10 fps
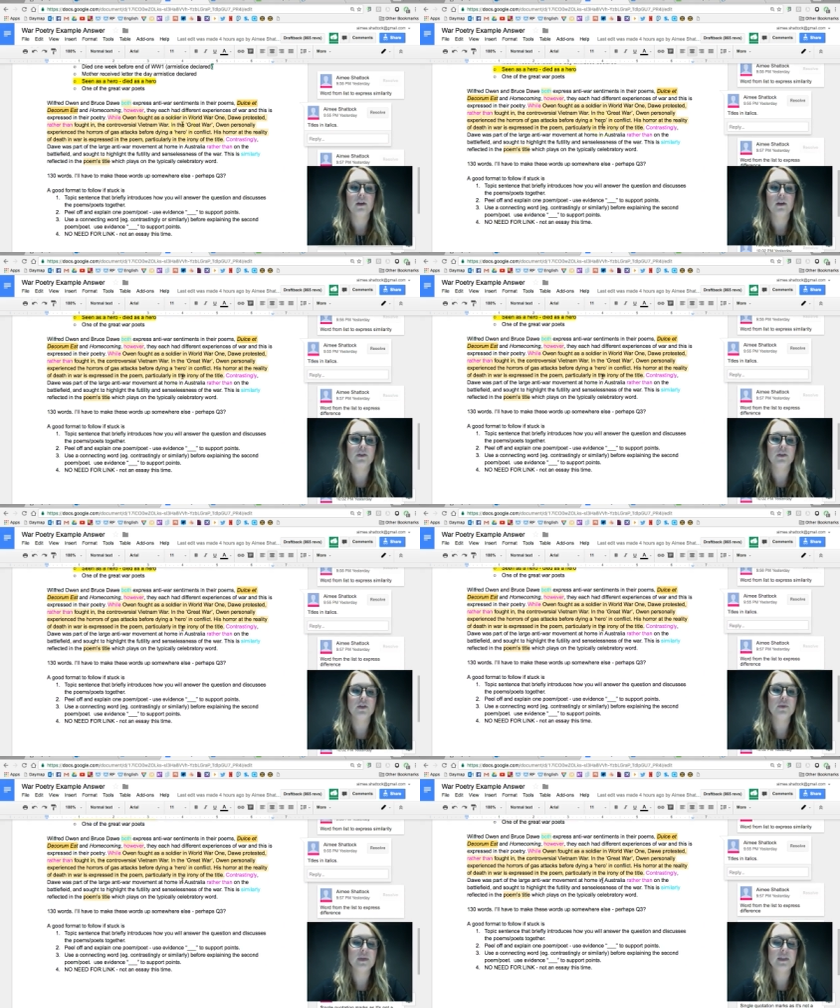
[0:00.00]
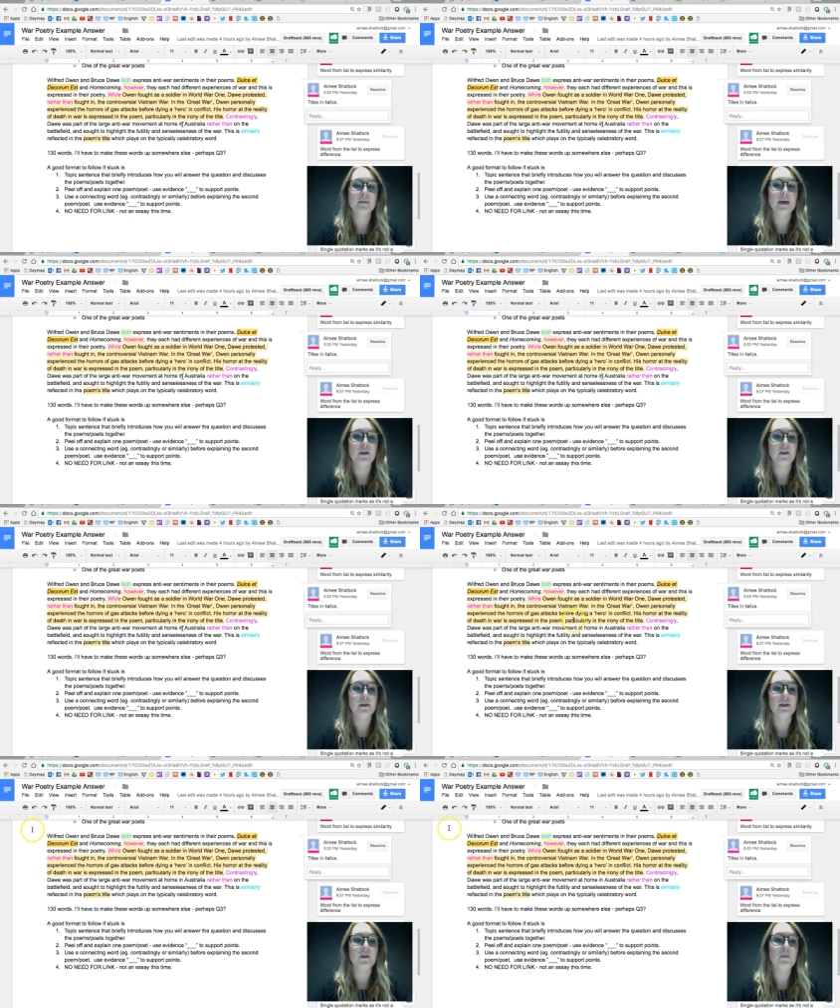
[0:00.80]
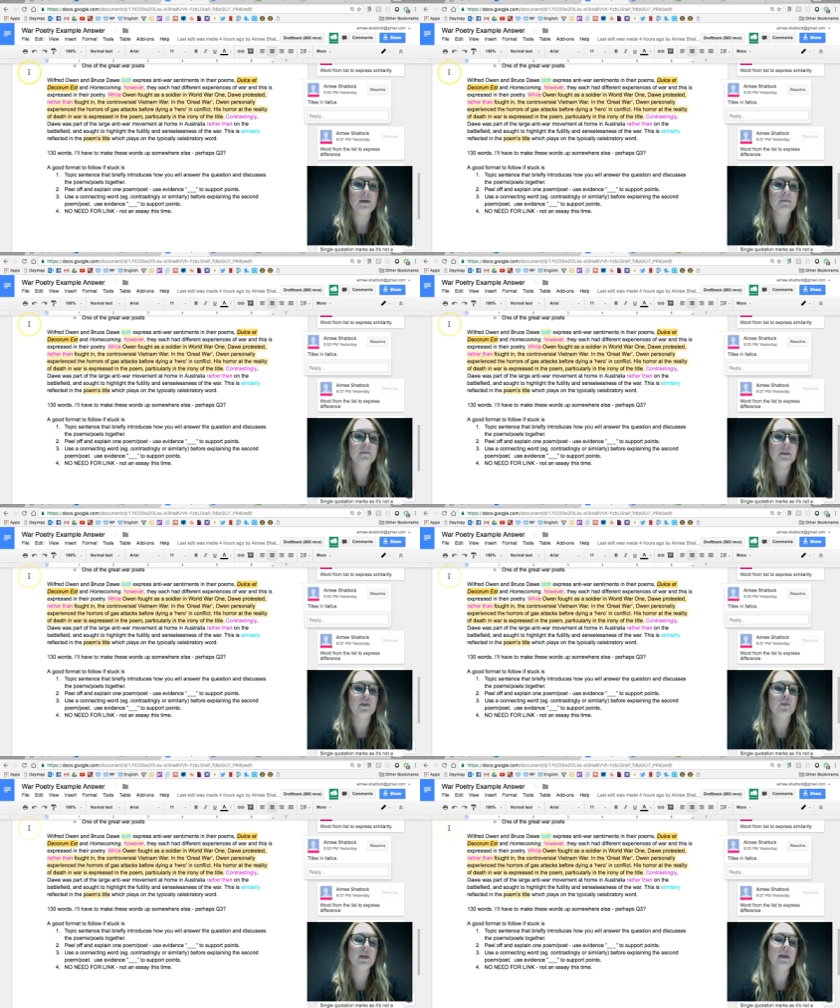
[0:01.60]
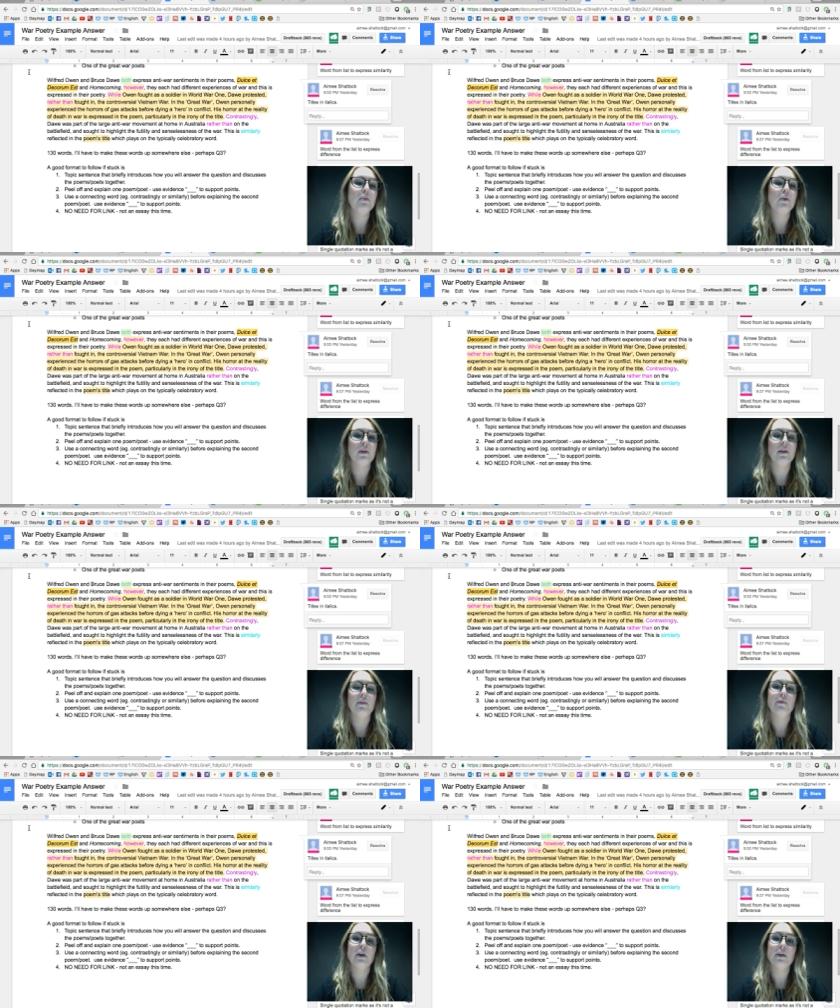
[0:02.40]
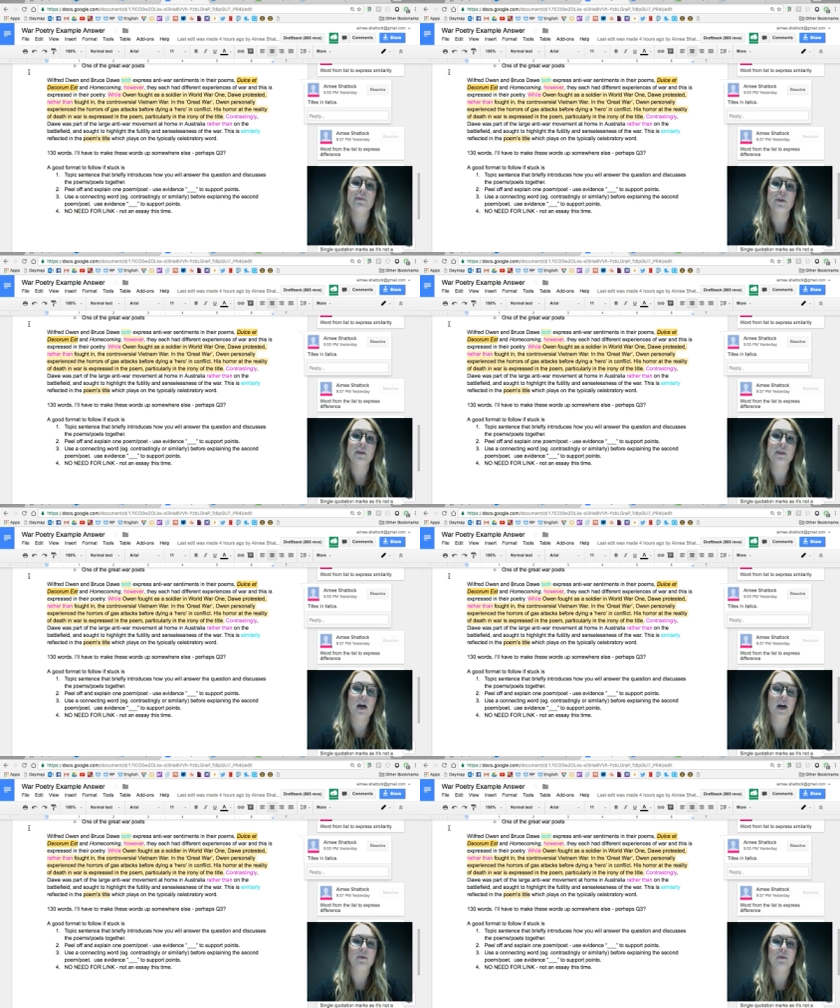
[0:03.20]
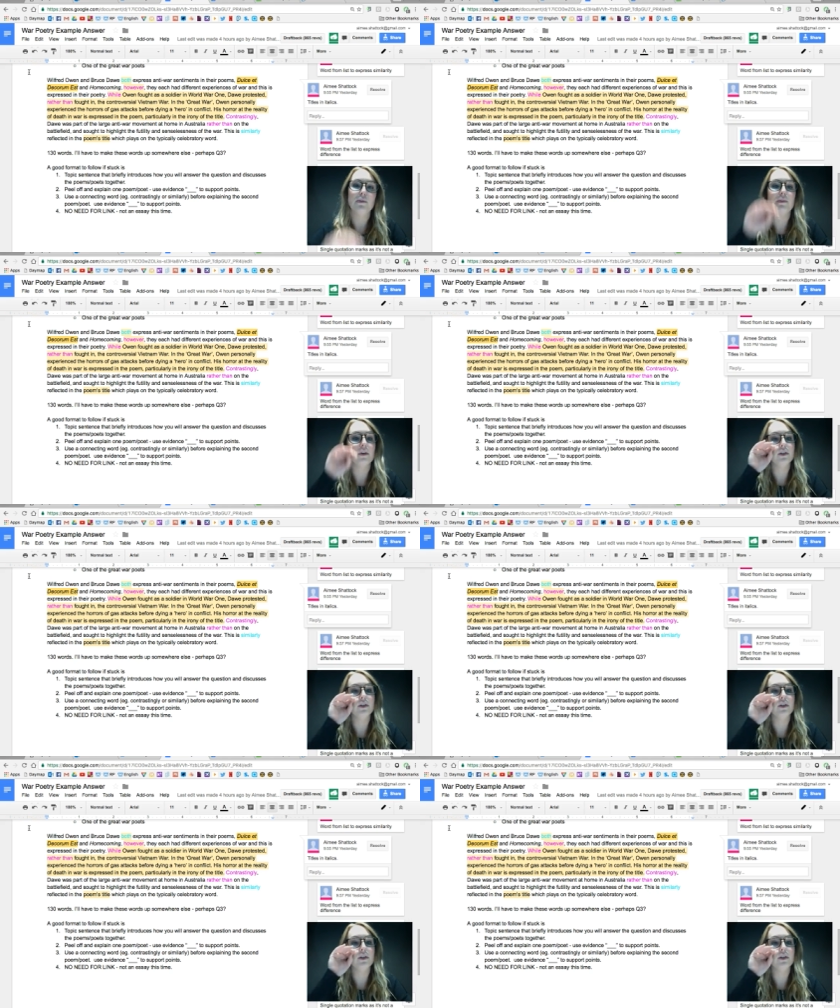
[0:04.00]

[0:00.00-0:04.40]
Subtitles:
So just to expand on them a little bit, it's really important that the very first time you refer